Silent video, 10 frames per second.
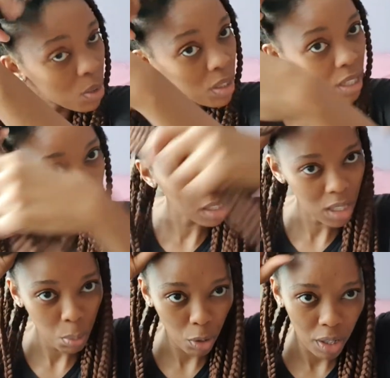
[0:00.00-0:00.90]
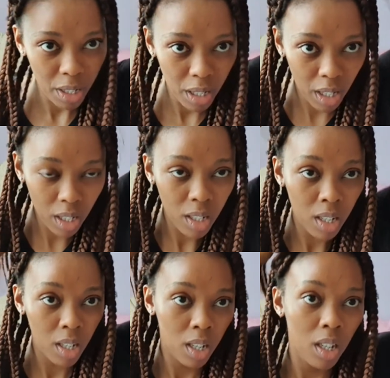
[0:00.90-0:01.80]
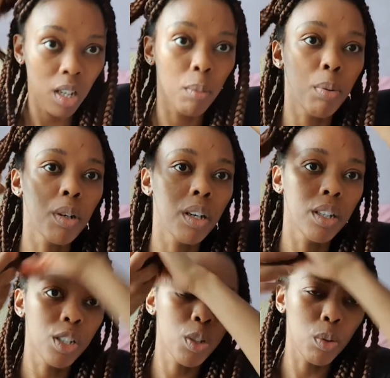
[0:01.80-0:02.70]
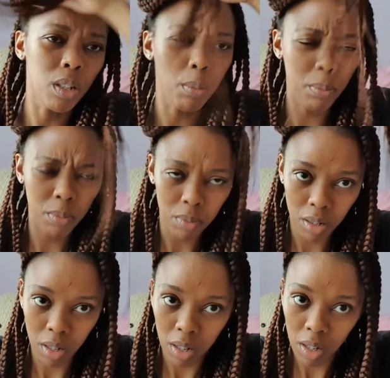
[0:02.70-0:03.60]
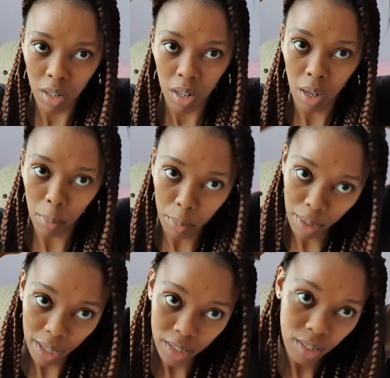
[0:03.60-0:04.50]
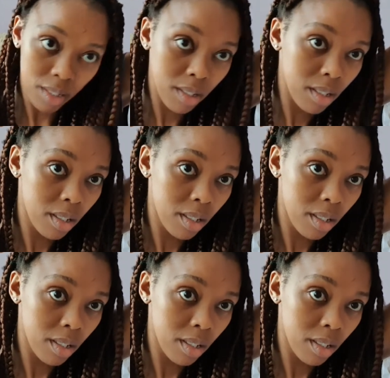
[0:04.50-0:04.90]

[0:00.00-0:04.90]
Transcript: I'm gonna take this part here and put it into a bun.